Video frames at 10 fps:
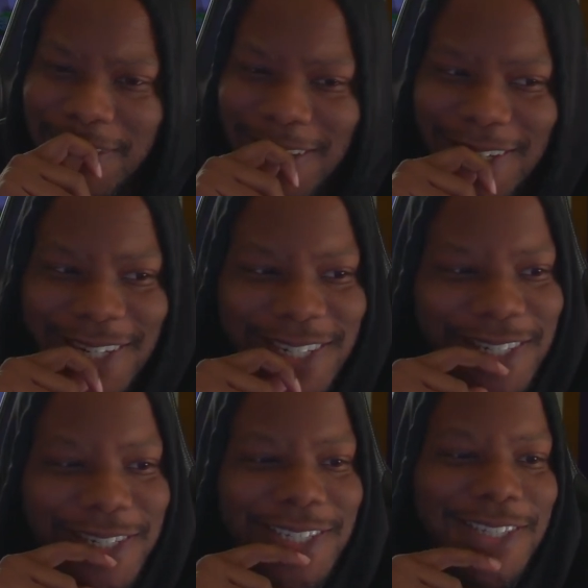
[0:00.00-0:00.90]
And it's
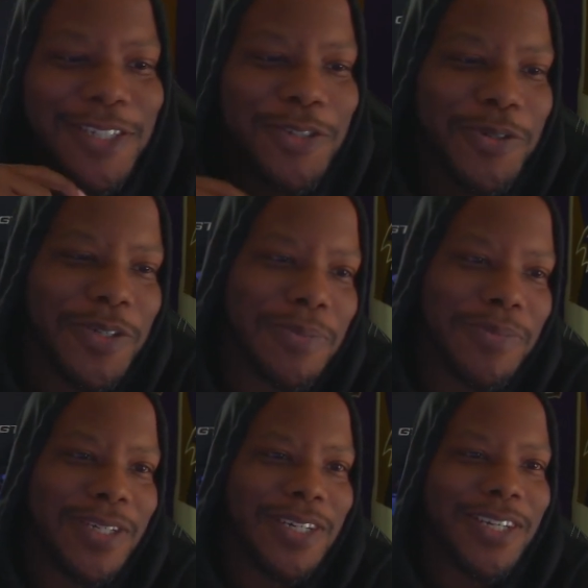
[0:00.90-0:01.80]
just a trip
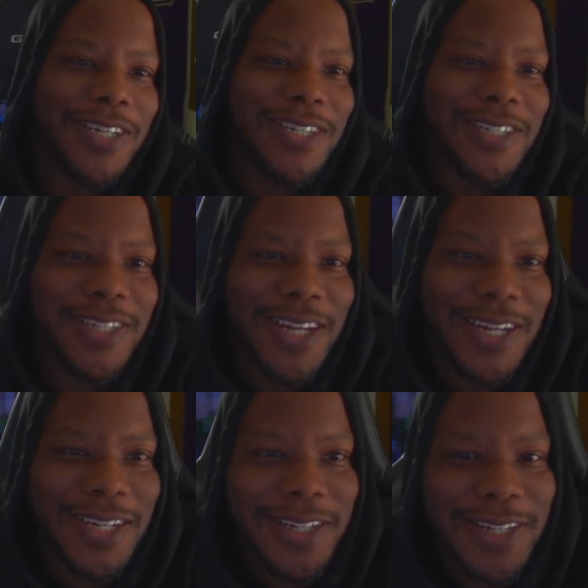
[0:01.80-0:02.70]
because,
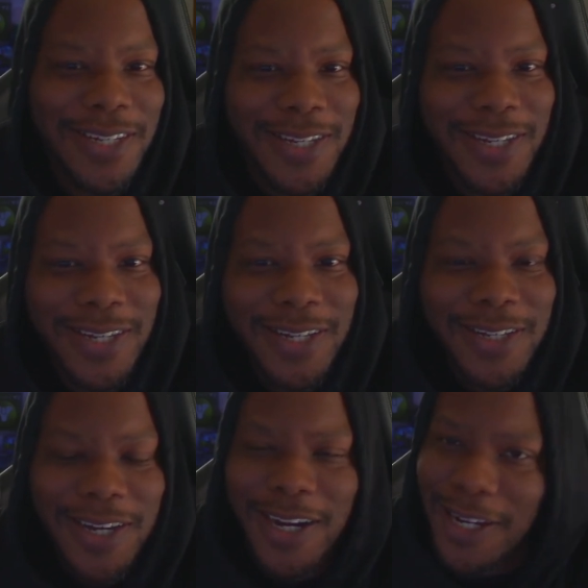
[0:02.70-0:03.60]
like
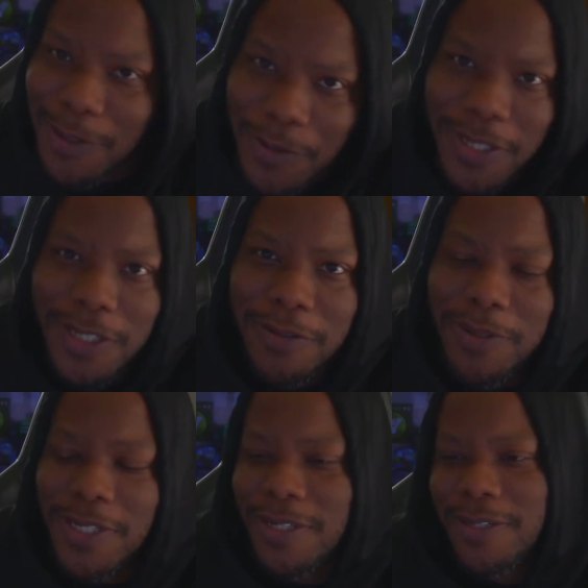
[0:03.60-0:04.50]
the Hollywood
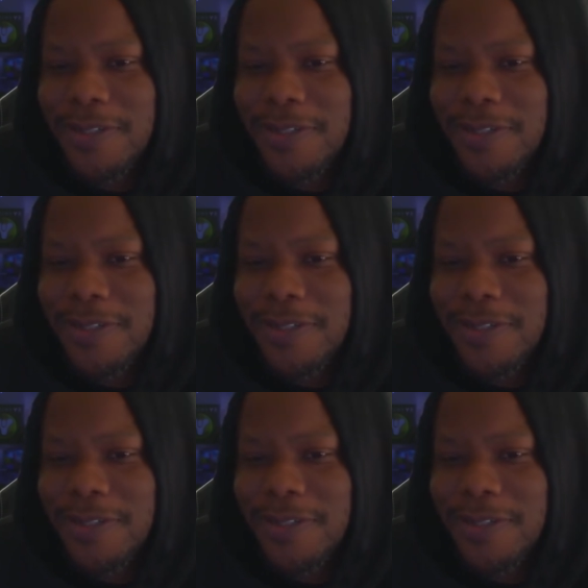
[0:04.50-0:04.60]
tweet,